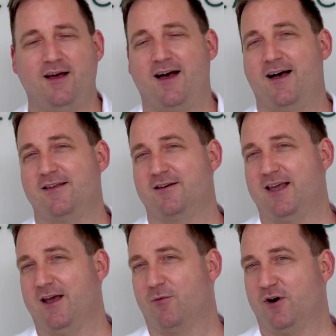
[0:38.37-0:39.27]
You
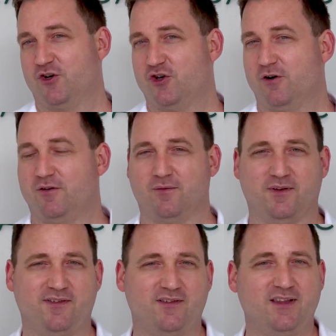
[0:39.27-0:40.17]
can't wear shirts
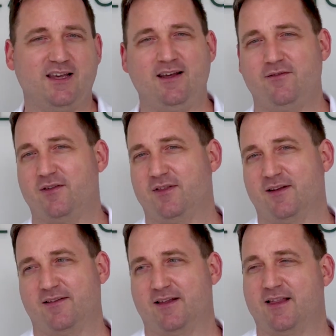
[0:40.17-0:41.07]
with sleeves and
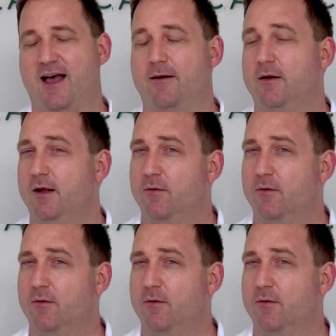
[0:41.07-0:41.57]
things like that.